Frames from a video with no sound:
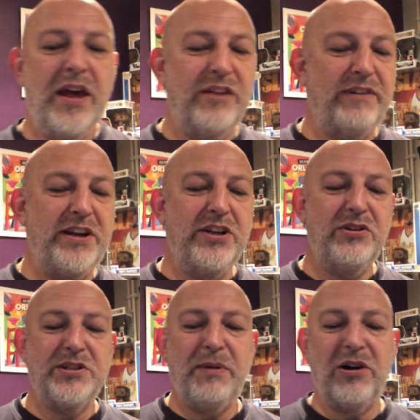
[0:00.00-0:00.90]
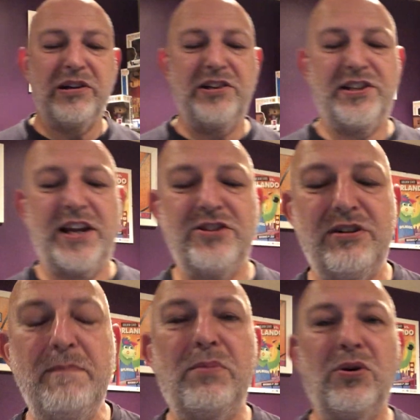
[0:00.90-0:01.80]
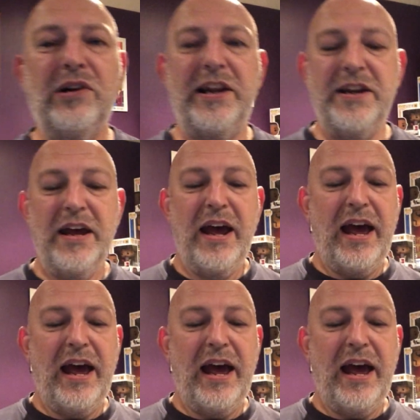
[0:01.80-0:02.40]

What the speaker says: The venue is the Barclays Centre in Brooklyn.